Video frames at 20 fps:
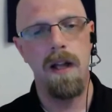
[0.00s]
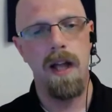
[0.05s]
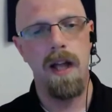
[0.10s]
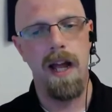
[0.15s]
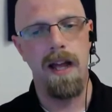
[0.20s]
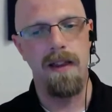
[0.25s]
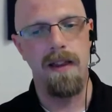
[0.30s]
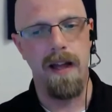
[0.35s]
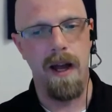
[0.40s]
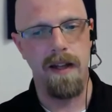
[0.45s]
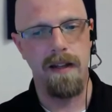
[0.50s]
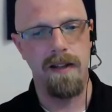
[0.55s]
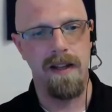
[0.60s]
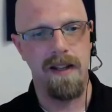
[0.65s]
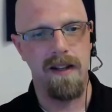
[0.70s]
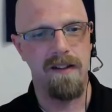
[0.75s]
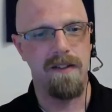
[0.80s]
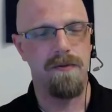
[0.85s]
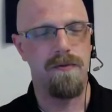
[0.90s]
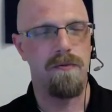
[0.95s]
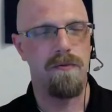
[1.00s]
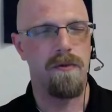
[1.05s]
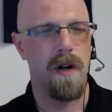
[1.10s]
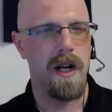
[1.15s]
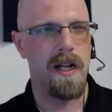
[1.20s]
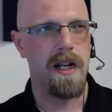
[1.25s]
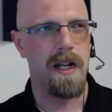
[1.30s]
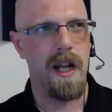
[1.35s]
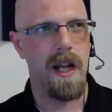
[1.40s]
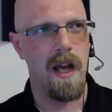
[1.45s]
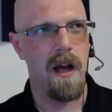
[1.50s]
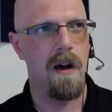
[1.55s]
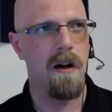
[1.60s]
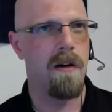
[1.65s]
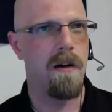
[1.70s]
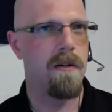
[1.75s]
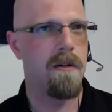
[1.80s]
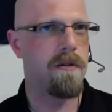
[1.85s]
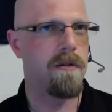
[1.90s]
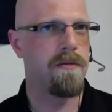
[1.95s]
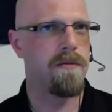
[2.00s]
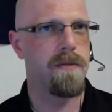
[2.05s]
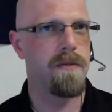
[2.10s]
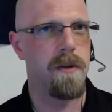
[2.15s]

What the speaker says: and that takes right now,